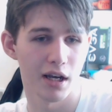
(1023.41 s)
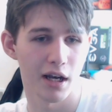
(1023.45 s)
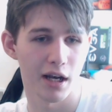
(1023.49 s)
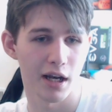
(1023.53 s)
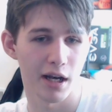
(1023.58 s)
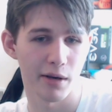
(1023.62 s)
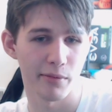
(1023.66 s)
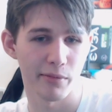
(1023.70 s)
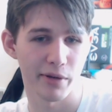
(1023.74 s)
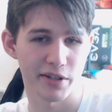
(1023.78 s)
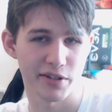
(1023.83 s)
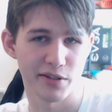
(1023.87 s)

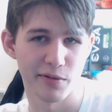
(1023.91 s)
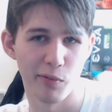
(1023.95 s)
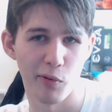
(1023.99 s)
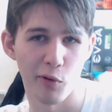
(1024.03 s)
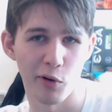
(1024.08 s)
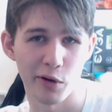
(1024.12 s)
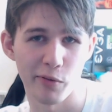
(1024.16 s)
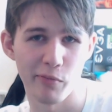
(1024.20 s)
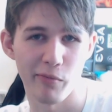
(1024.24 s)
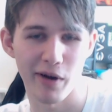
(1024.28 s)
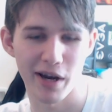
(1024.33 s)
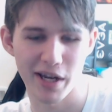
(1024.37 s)
as the
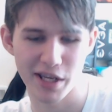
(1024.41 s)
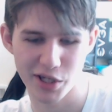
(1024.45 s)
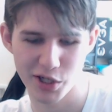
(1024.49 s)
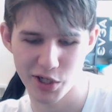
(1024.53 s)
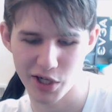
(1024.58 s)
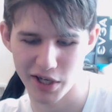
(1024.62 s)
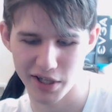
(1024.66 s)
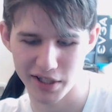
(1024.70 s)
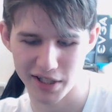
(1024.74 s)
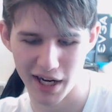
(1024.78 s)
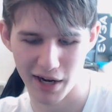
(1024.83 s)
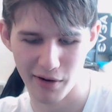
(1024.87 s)
board might
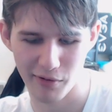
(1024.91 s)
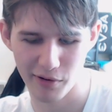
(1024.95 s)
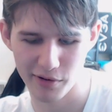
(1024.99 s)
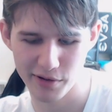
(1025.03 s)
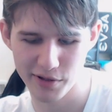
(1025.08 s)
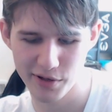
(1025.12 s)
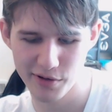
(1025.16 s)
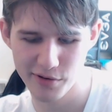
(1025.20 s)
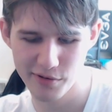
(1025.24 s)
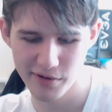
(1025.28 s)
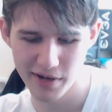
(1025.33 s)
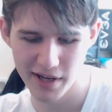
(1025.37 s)
shut down
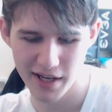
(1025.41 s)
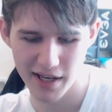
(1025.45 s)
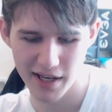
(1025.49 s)
on you.